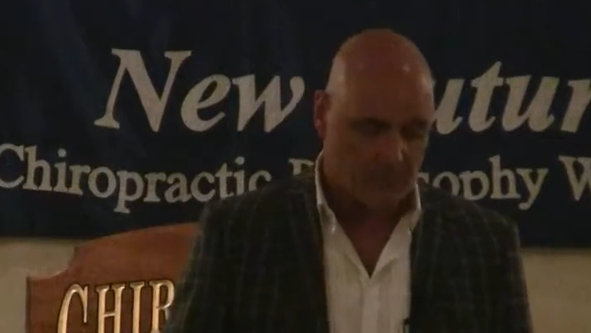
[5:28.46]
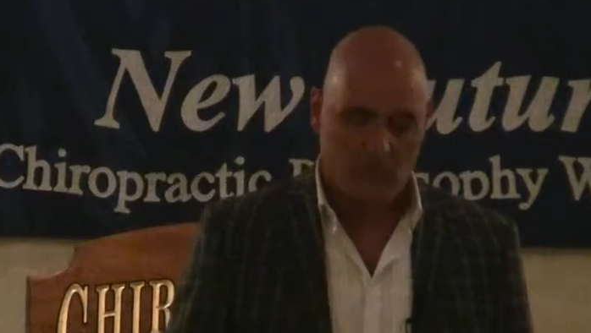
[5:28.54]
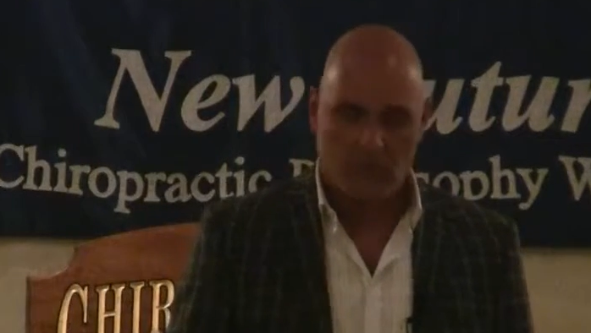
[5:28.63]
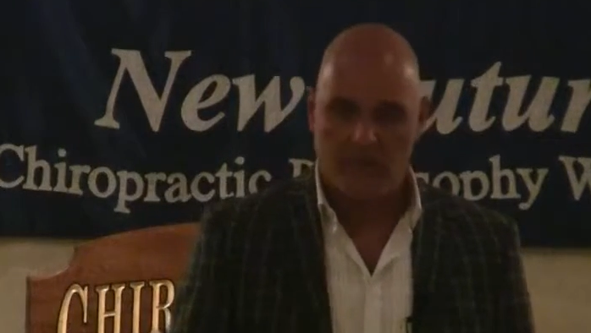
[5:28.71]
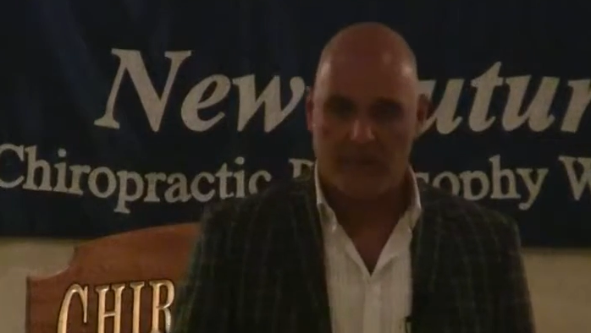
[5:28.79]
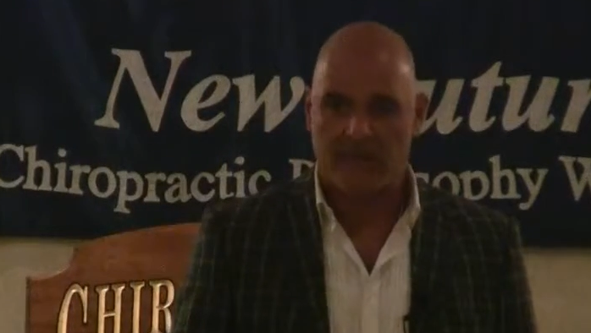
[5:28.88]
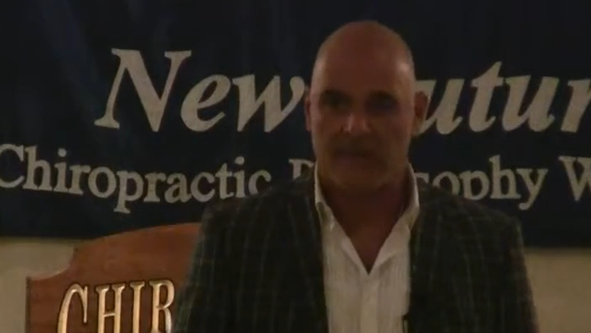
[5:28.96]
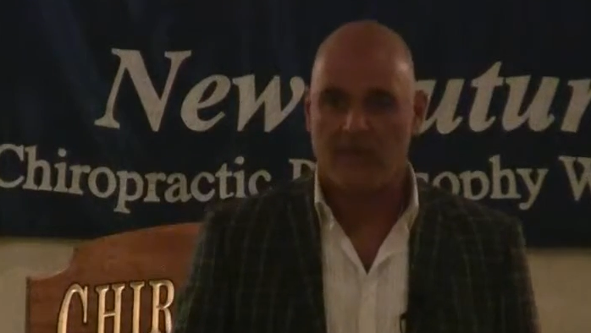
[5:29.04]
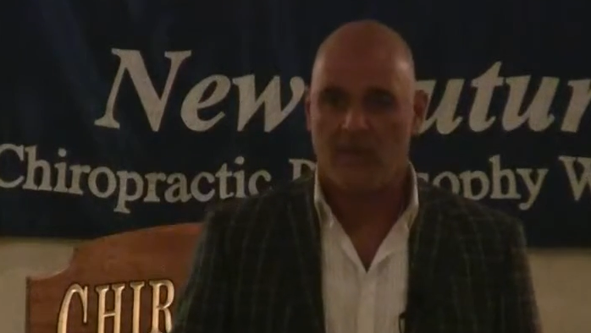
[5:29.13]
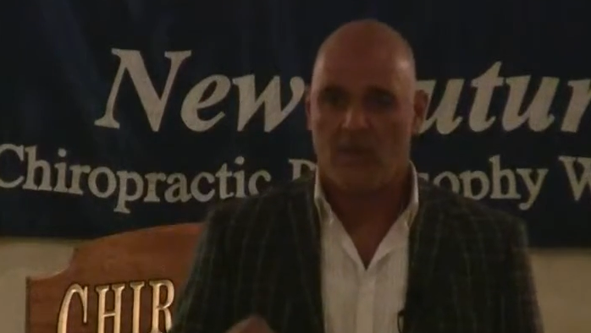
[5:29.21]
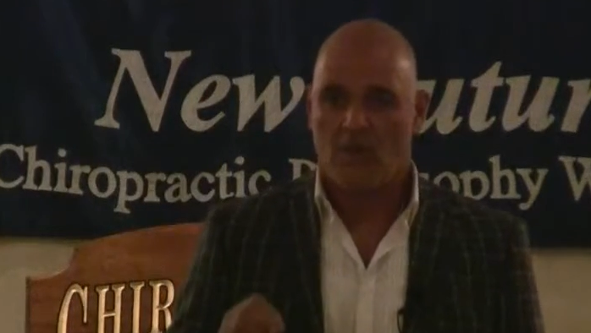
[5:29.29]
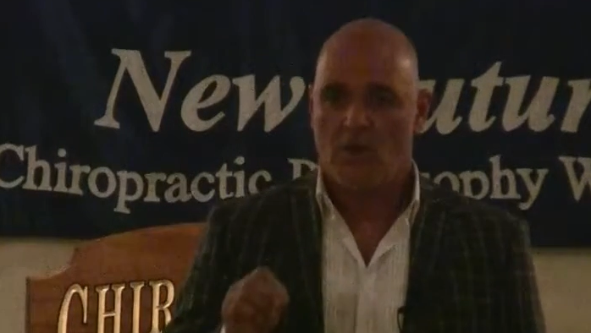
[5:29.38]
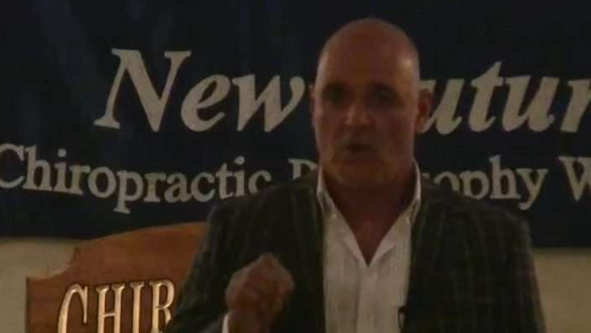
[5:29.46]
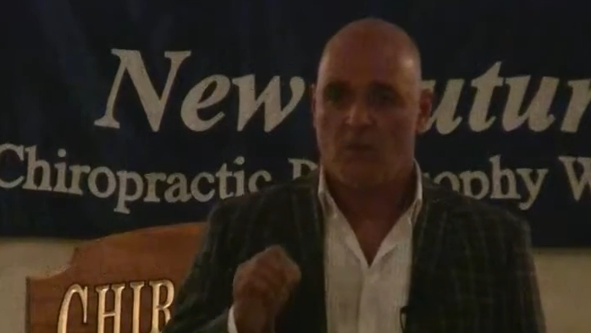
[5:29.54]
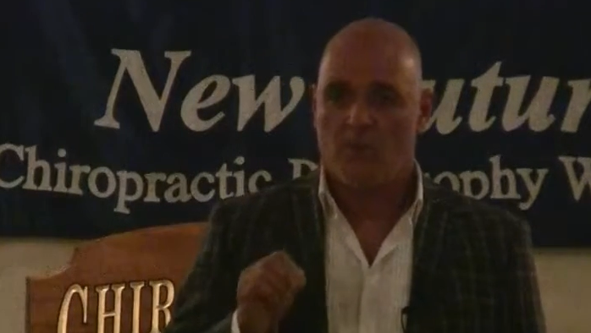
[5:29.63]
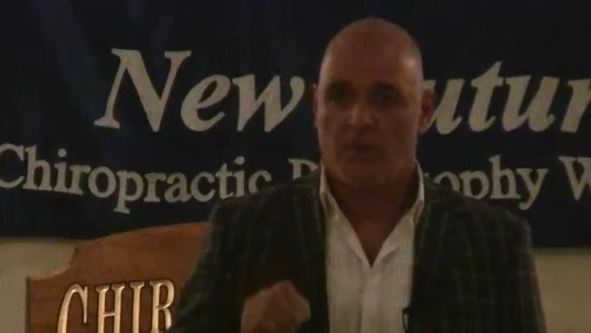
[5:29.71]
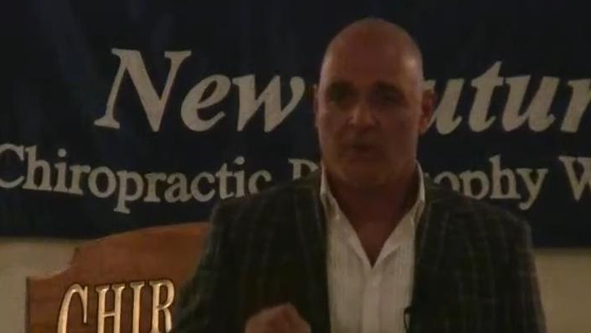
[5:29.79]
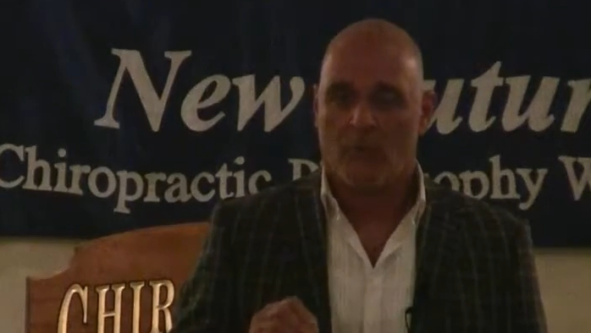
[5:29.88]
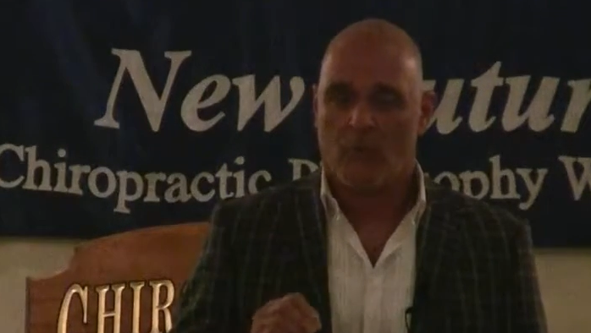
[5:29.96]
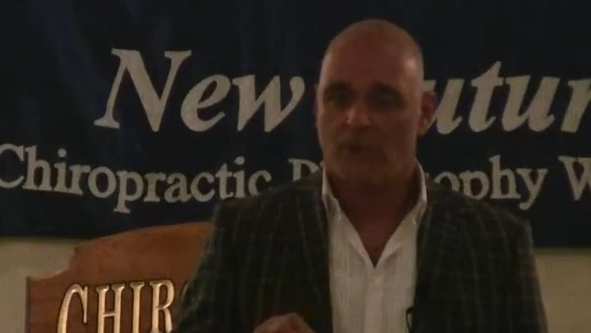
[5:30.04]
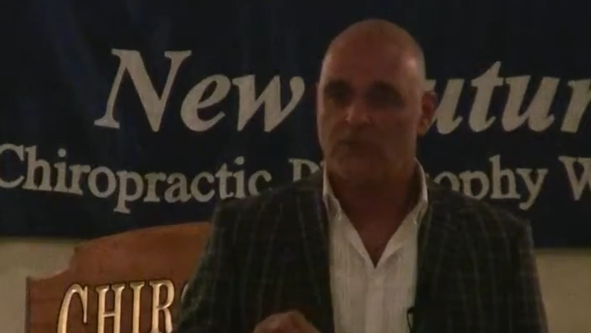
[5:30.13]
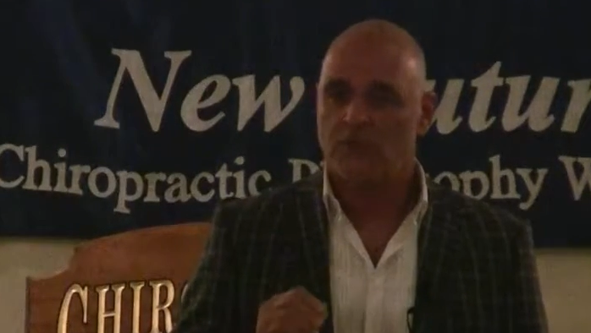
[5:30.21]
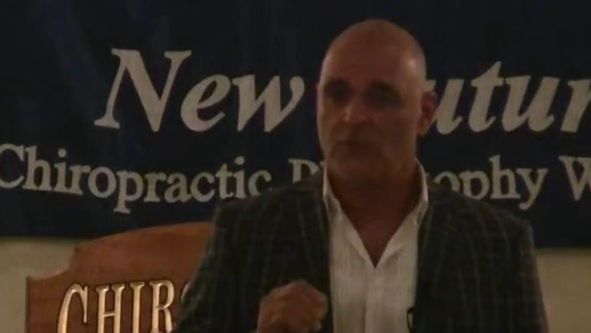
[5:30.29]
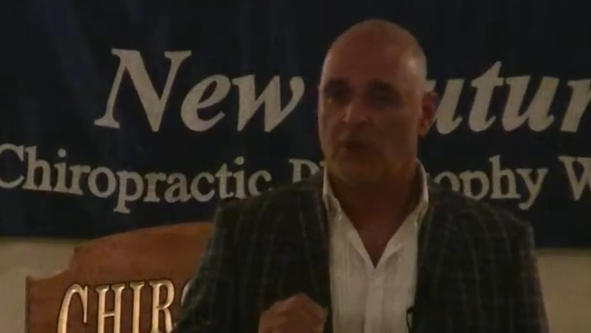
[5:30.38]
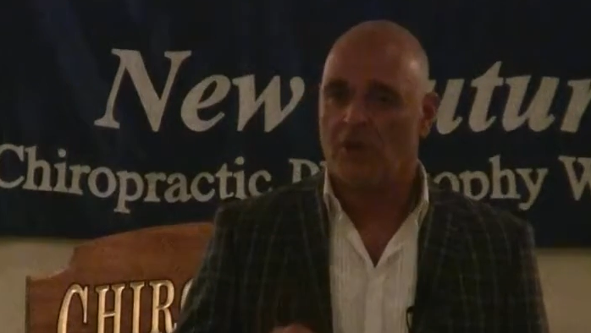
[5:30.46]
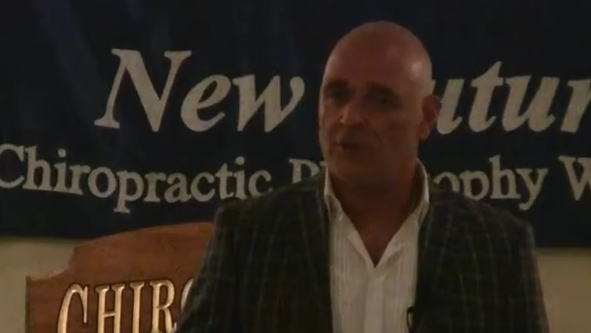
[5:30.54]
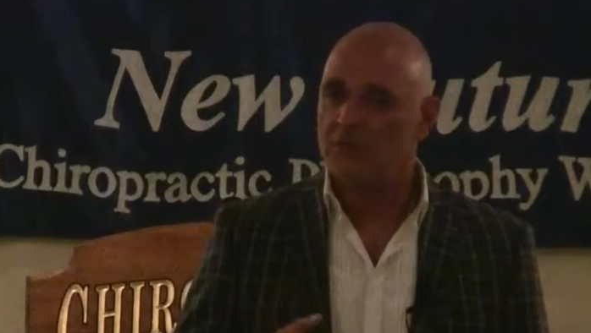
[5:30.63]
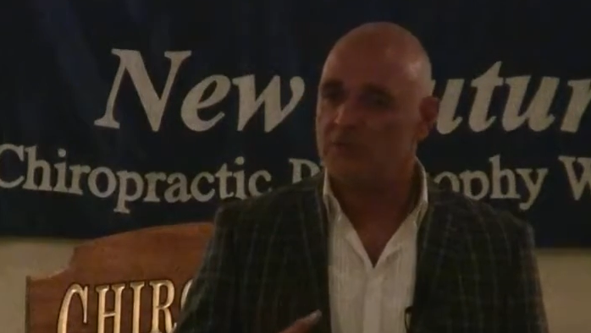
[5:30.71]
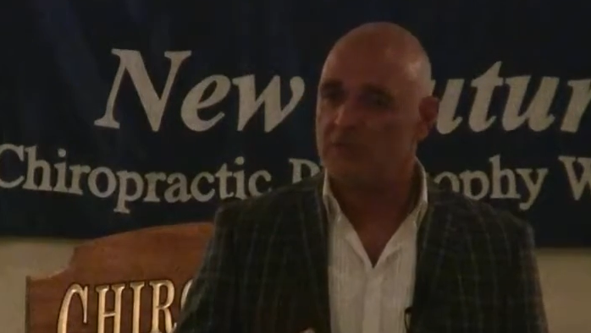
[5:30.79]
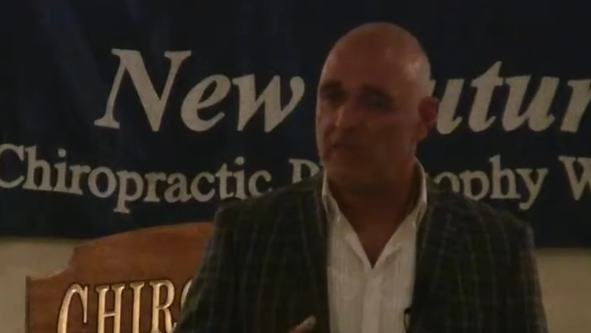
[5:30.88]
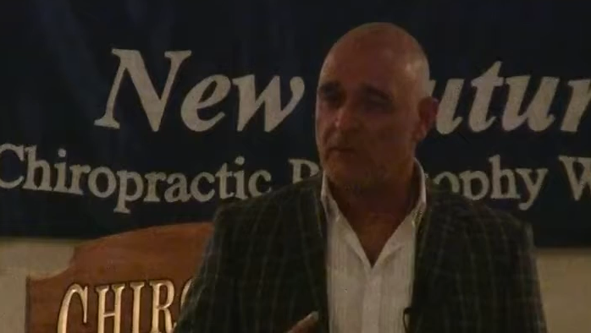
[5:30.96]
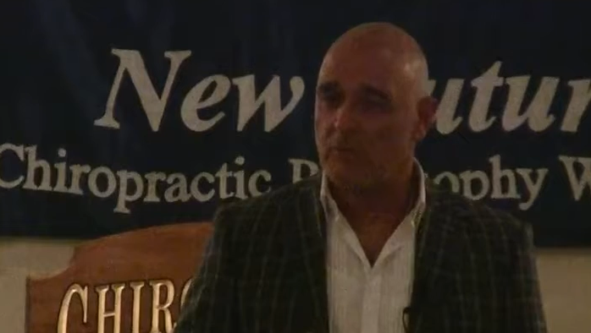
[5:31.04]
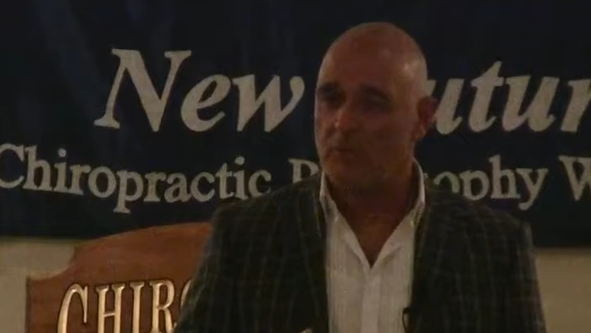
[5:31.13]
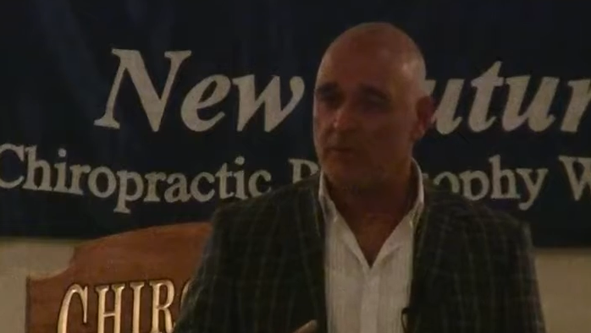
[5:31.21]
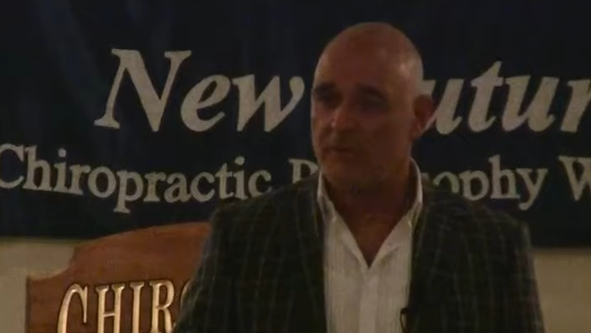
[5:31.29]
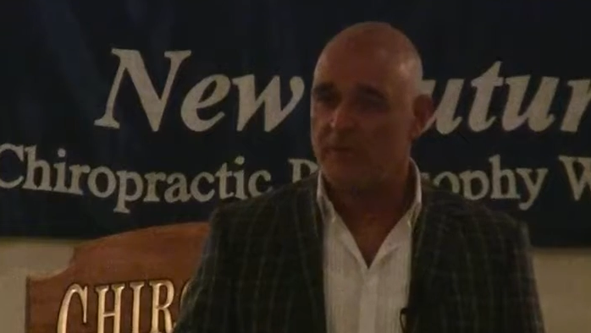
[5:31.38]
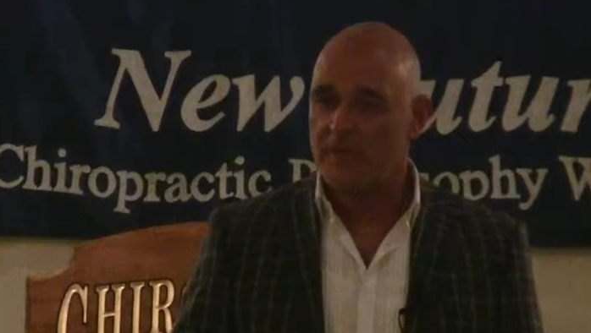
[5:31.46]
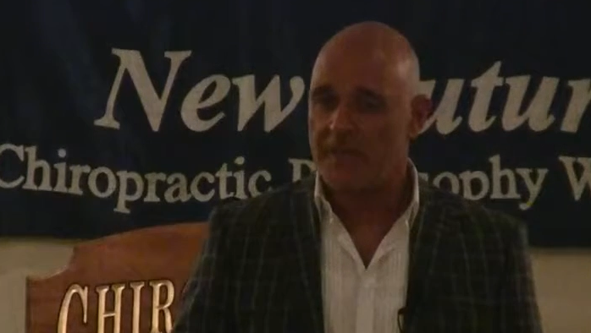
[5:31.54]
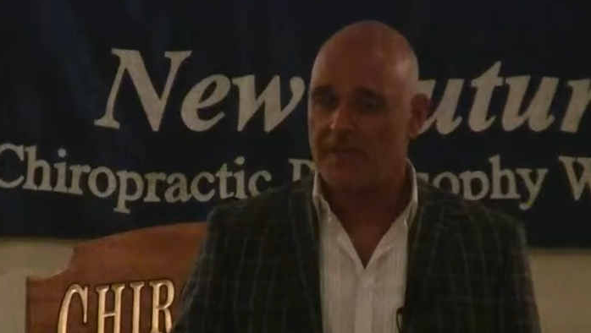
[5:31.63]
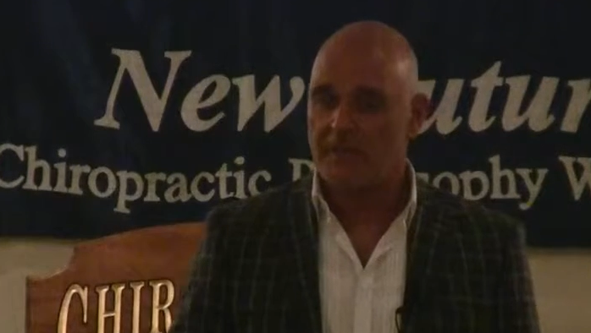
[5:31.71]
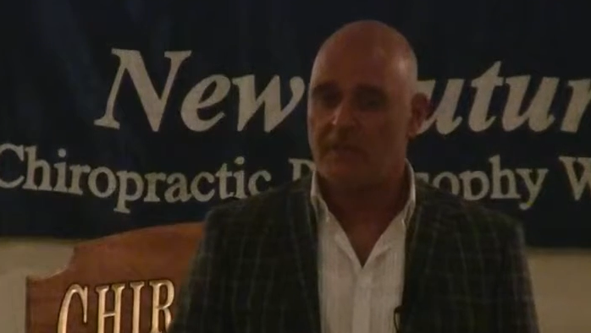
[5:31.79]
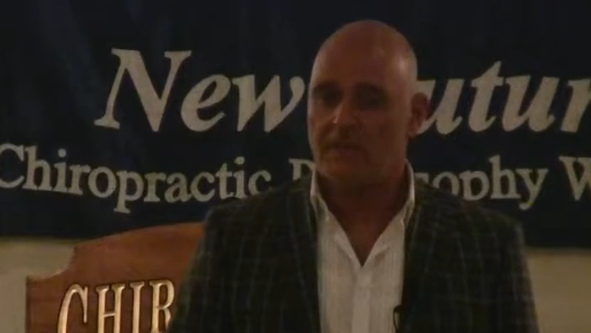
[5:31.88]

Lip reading: Correct. But I want you to understand one thing.